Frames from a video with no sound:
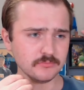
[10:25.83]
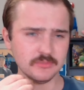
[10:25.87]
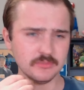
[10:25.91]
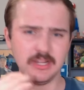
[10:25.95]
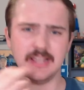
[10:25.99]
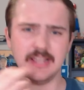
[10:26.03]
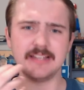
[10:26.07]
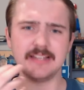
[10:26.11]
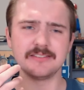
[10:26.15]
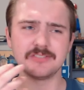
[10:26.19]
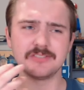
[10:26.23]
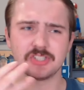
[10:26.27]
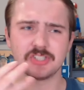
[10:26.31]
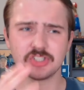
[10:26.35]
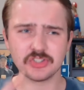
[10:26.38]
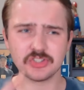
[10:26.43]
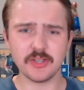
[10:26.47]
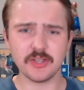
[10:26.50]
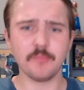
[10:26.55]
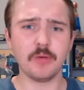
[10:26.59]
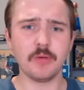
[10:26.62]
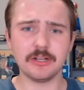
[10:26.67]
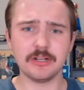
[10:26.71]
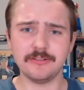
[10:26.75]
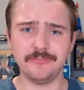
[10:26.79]
and
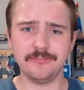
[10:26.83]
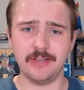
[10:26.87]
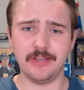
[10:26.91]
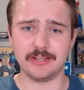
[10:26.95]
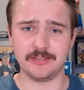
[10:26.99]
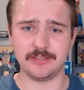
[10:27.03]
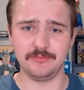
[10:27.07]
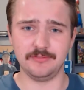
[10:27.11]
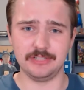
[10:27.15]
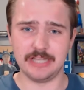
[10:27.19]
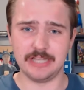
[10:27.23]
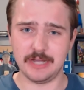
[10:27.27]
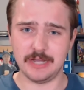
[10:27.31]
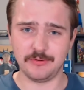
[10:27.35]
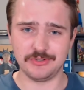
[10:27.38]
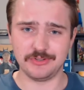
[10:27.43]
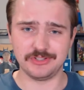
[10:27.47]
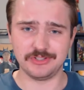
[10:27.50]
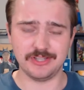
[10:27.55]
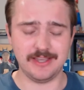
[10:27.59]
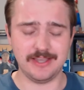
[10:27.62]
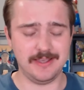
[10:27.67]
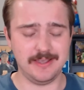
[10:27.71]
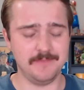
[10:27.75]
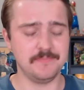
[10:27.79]
somewhat effectively, I would
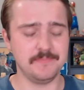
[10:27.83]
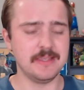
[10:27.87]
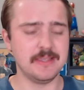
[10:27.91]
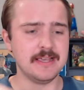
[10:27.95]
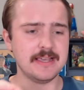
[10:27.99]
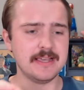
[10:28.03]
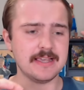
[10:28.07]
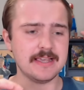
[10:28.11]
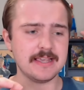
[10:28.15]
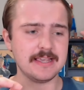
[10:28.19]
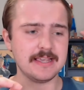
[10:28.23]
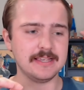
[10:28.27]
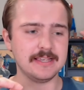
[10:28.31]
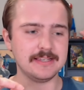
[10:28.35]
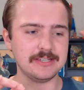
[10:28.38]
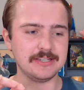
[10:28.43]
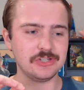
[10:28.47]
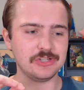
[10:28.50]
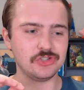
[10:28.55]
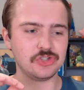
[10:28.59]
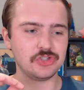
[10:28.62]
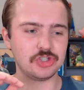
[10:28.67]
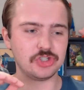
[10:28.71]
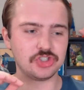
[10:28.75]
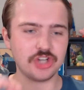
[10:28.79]
say,
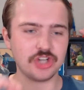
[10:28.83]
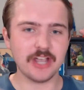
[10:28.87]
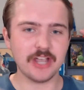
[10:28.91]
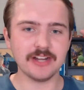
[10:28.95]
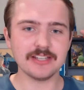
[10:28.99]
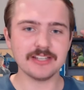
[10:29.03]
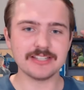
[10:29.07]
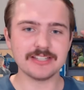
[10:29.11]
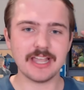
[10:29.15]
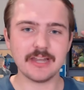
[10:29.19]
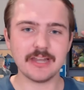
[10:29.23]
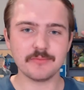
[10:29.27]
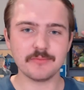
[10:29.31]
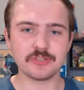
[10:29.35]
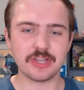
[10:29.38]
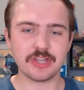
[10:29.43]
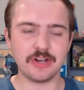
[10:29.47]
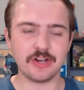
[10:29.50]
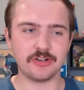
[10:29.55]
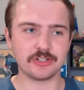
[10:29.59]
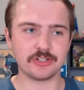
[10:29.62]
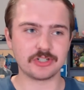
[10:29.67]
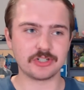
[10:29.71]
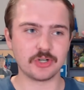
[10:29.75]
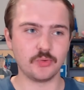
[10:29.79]
is Channing Tatum's
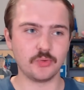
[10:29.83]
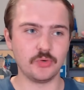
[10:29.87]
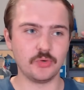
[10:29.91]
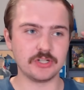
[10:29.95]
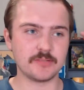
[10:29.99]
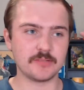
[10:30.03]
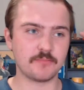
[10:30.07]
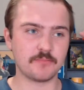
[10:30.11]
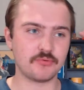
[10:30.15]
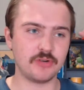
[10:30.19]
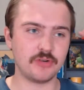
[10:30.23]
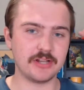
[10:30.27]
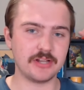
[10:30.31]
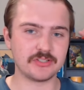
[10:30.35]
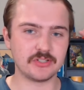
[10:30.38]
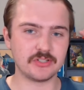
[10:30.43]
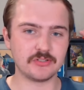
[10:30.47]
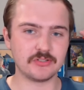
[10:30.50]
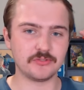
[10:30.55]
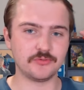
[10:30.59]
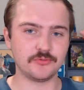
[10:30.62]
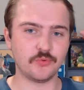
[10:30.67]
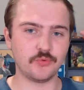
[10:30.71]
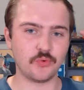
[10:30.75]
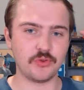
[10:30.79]
character was
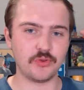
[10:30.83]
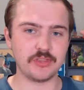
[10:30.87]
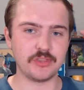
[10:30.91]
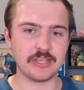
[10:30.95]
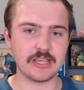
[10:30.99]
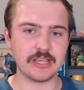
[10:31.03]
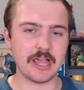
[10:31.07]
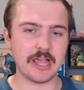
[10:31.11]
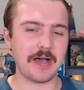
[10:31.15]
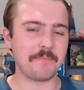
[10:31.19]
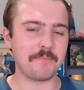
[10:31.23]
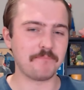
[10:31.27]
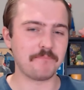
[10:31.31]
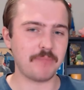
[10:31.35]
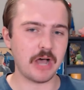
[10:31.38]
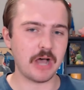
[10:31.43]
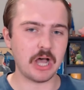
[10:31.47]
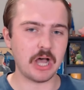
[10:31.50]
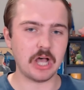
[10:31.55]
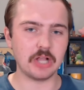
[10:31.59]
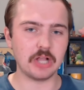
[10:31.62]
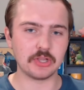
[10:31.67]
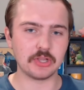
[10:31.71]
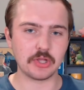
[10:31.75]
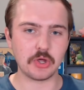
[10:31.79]
present for the
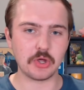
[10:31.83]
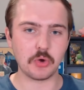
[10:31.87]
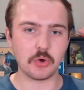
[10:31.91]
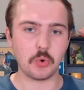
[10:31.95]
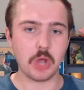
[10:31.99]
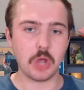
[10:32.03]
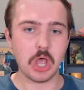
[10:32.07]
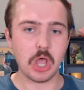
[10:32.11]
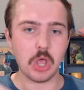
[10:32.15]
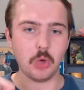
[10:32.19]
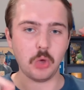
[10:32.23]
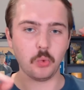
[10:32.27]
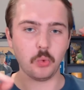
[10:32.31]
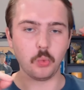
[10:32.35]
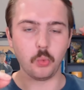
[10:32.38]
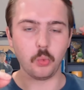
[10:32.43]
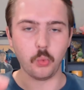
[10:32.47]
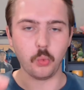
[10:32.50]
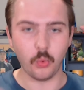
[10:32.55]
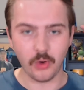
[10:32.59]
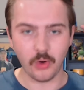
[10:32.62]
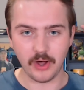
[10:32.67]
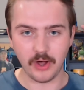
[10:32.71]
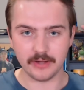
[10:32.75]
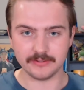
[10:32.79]
Apollo
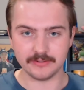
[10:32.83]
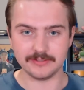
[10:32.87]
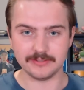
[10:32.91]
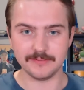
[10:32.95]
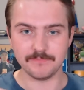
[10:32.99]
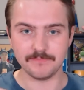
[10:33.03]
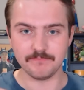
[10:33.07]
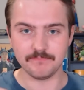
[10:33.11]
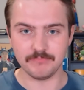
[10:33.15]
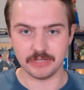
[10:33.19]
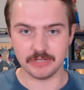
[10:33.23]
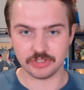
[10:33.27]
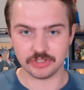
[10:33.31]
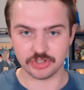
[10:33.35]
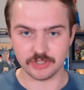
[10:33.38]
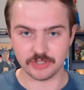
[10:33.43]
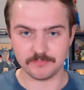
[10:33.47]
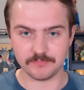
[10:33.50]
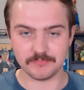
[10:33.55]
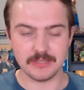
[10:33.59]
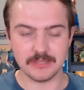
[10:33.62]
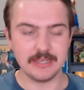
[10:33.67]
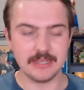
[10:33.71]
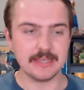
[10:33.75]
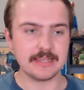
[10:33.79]
1
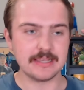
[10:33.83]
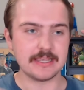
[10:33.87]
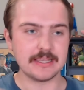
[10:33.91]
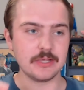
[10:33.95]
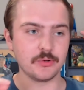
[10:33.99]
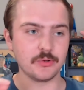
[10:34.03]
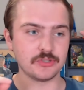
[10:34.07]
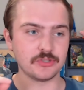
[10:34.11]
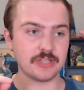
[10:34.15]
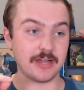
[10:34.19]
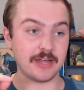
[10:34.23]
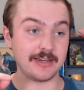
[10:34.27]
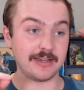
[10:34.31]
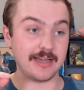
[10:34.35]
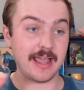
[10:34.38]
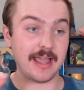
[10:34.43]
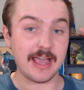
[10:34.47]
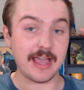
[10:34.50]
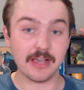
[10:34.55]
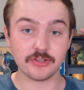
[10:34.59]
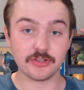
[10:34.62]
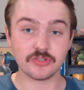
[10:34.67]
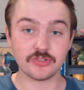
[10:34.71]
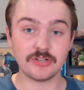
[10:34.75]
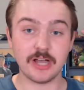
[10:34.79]
mission. He was not an
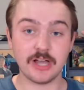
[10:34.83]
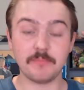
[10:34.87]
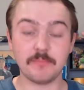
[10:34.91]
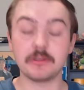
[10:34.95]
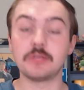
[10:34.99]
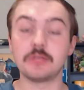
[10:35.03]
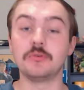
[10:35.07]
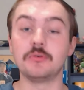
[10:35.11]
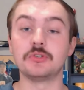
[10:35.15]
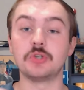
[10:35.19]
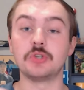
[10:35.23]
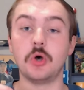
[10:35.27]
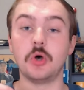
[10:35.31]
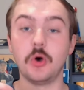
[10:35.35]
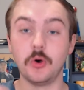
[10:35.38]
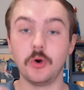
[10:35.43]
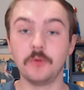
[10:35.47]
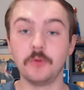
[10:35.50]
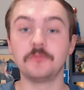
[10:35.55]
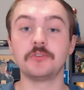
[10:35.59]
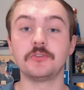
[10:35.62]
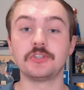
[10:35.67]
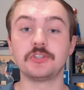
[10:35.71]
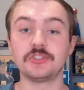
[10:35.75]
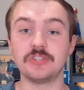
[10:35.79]
astronaut, but he was
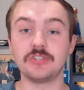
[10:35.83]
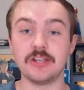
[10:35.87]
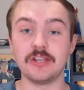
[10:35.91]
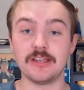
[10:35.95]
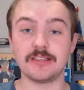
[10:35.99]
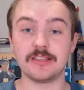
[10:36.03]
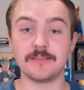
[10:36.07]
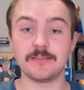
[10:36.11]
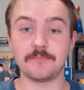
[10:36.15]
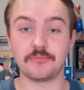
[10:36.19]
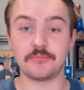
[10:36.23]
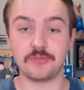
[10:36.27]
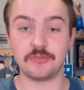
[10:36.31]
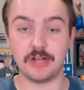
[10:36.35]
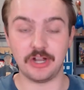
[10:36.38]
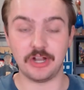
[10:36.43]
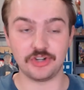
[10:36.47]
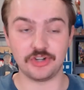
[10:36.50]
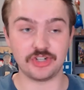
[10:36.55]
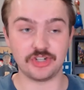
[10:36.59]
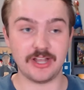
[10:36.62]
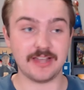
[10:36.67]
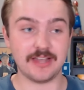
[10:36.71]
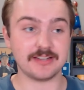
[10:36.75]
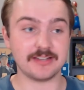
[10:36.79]
overseeing the
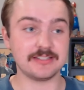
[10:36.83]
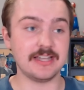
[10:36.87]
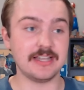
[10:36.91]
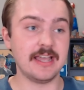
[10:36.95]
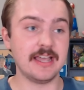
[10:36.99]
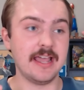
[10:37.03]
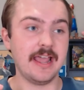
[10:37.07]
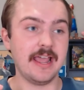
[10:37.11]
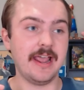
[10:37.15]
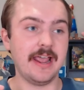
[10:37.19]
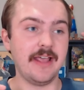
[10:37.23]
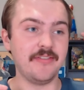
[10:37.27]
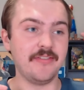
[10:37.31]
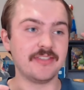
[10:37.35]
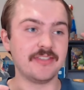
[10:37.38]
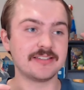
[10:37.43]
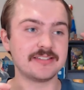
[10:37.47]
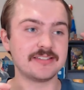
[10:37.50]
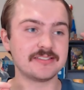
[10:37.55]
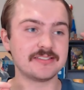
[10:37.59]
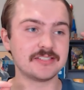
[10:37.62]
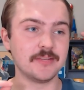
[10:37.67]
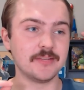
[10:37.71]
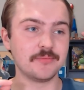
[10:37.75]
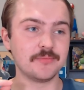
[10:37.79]
project. And
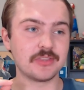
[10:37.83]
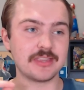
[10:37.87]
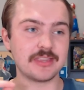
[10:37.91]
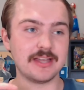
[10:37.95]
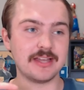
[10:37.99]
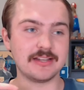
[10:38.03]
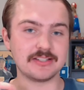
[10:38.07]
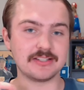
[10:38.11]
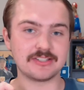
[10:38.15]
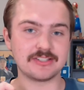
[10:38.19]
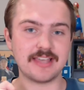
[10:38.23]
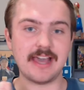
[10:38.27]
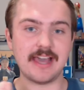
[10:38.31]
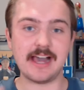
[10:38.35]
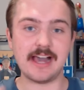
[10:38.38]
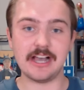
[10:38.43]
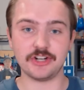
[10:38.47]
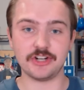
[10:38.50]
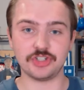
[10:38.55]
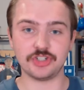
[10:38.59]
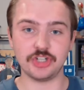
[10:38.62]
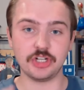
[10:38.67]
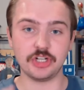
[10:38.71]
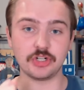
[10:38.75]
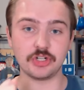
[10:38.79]
this is something that is
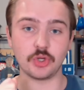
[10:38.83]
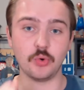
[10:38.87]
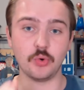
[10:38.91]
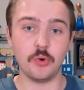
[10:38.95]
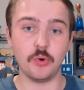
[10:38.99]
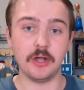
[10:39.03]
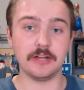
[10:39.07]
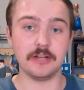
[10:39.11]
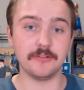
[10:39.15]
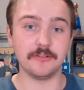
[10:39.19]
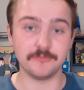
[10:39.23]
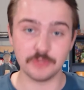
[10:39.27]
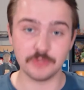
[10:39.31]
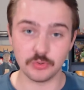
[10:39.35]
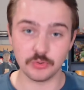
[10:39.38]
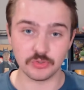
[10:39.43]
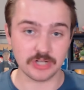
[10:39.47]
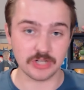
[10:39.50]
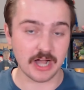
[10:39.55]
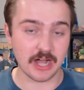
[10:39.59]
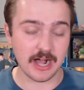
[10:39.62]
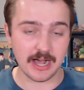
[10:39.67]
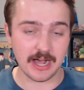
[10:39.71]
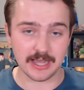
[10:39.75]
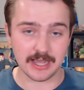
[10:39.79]
cashed in quite a few
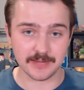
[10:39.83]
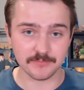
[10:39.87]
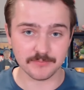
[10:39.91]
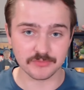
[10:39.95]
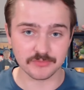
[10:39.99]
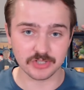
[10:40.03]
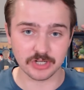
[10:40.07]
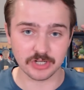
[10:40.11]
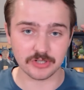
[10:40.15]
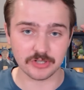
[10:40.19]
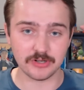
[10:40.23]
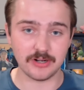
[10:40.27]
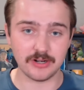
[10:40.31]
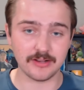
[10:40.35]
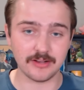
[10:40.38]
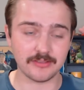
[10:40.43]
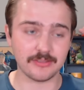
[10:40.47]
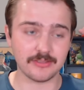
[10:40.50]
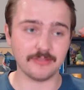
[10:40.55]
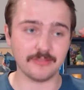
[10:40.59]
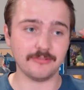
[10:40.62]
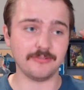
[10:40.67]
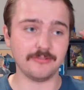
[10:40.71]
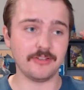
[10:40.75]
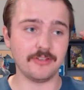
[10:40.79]
times across
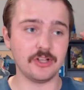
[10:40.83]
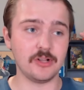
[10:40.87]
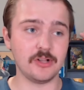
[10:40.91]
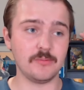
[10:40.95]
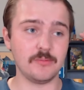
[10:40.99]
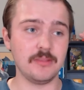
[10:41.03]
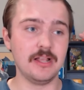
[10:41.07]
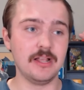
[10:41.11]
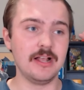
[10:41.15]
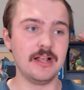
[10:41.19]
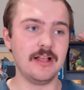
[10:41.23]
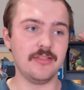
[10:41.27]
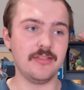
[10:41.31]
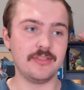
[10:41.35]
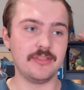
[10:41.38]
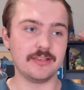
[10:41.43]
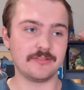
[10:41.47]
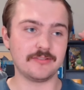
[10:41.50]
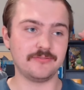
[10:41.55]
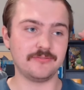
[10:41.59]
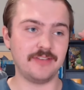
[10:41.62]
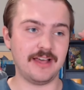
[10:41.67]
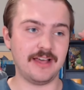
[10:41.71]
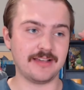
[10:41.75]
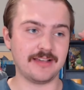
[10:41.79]
the film
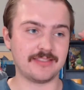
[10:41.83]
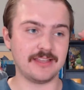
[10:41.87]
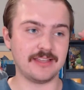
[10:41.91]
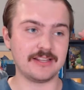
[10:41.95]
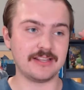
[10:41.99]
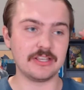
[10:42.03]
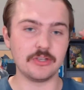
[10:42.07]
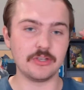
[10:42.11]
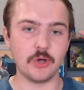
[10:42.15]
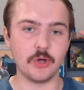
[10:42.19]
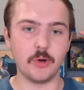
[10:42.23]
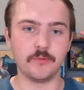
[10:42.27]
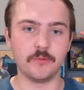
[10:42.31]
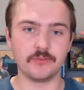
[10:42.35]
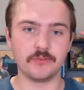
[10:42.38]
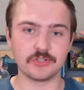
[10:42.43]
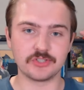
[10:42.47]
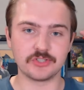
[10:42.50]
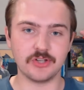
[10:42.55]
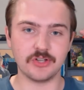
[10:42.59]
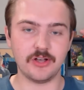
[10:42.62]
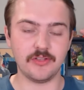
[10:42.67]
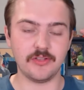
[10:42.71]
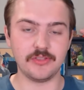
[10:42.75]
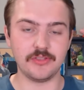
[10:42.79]
this fact that he
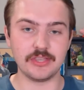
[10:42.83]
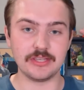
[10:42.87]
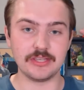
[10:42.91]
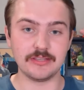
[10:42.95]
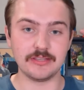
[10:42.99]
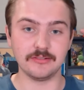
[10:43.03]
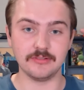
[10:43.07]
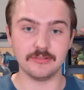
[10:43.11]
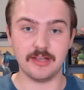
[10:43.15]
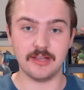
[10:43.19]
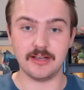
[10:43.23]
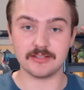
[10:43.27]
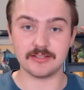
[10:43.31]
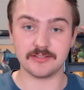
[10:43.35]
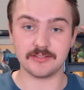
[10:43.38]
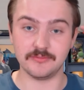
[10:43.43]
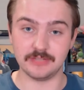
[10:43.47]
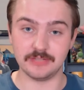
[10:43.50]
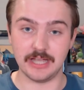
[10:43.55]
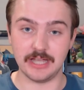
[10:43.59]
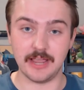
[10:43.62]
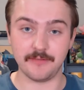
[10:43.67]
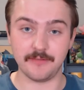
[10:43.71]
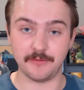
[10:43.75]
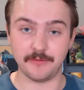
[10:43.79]
oversaw the loss of
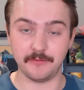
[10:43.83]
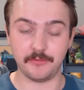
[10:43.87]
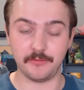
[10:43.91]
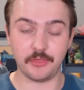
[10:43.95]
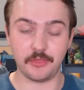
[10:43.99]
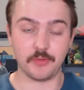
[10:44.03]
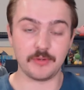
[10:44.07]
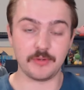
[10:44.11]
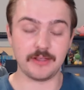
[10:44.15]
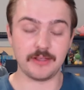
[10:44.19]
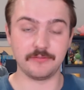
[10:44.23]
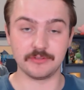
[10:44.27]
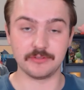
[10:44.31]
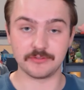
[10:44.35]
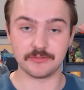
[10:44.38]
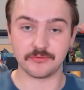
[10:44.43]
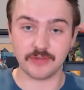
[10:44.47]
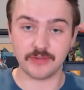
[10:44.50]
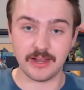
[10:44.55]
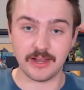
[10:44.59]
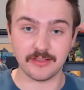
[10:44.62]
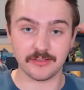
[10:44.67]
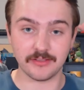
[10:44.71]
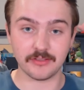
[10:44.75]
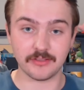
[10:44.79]
life of three of his
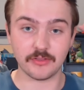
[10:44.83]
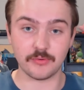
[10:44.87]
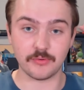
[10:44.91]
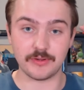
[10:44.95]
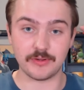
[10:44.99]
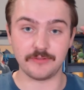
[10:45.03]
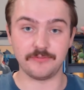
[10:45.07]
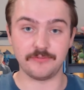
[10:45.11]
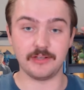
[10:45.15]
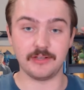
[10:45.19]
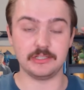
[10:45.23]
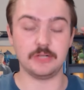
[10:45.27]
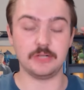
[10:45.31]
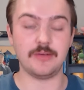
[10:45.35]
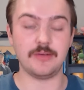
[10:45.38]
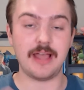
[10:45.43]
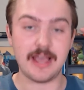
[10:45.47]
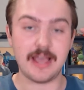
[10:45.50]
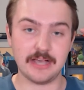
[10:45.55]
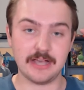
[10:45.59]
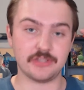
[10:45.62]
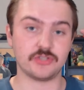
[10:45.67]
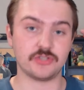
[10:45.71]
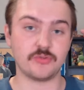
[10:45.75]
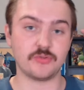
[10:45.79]
friends, three fellow
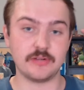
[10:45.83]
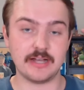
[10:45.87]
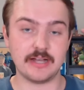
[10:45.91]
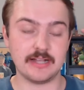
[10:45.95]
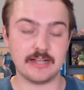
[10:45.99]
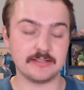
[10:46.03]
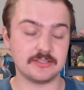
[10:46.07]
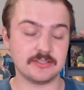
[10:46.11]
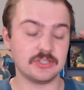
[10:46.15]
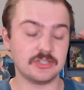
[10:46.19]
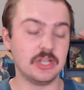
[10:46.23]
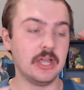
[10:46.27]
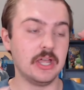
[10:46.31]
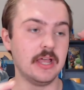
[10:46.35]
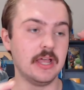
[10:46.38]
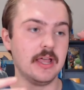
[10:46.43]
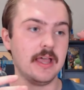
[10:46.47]
astronauts.